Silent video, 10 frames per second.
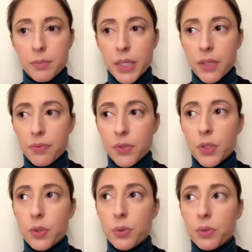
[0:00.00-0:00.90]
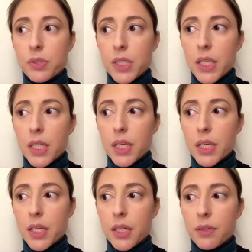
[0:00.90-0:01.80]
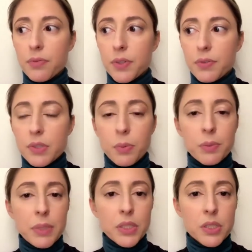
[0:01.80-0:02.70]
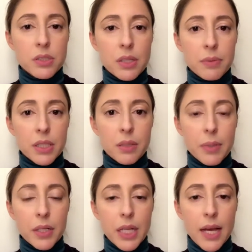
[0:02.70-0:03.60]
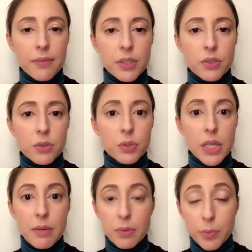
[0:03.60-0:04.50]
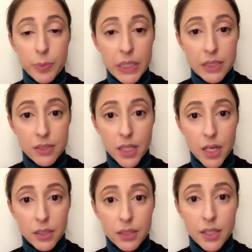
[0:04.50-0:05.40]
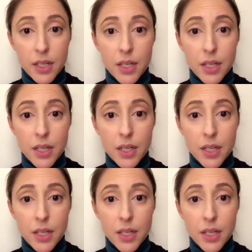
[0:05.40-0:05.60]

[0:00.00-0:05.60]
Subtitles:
if you see, if someone mentions something about having to climb up a beanstalk,